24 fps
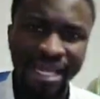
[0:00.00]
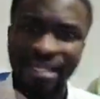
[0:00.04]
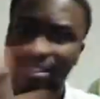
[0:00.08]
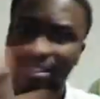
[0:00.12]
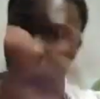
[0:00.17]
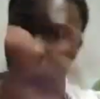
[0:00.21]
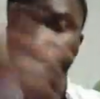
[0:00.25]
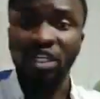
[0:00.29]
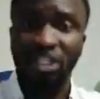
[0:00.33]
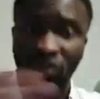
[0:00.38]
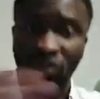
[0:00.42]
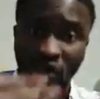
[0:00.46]
the
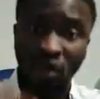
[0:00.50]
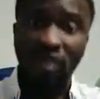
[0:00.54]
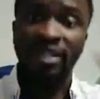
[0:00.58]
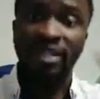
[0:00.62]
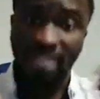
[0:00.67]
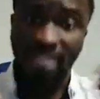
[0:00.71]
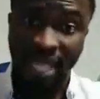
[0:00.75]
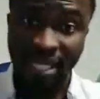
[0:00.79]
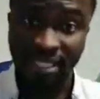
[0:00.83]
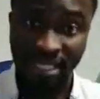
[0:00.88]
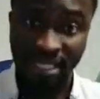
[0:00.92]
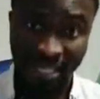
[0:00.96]
question God
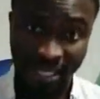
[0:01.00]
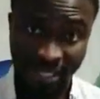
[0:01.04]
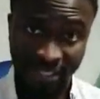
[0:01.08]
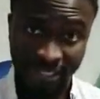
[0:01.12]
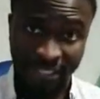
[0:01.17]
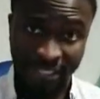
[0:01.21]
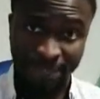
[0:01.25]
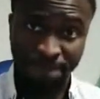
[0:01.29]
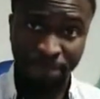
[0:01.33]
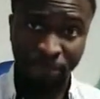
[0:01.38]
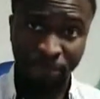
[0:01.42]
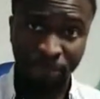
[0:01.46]
is asking
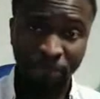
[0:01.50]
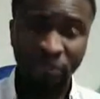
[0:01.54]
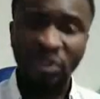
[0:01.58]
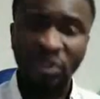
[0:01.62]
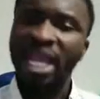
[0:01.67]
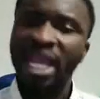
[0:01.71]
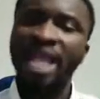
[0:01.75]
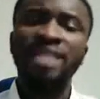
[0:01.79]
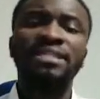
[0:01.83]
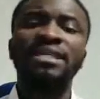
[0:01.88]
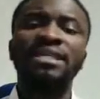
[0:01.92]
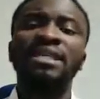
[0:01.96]
us.
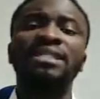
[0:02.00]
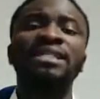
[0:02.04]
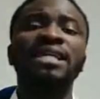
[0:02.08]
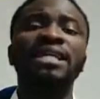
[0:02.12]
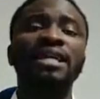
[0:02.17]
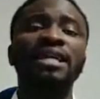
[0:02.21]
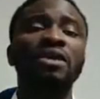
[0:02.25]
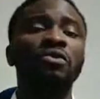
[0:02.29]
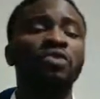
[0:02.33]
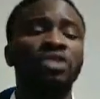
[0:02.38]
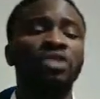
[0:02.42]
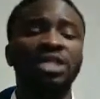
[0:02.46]
A
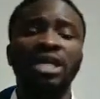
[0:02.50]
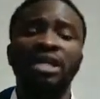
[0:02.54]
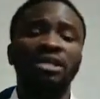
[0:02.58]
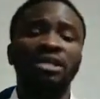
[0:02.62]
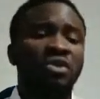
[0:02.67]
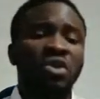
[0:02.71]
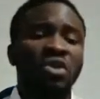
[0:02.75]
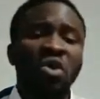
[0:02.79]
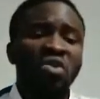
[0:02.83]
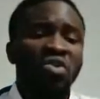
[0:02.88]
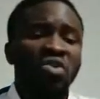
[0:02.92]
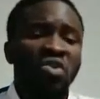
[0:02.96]
sectarian will tell
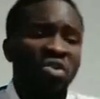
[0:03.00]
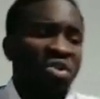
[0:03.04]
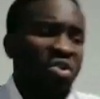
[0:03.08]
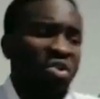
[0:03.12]
you, no.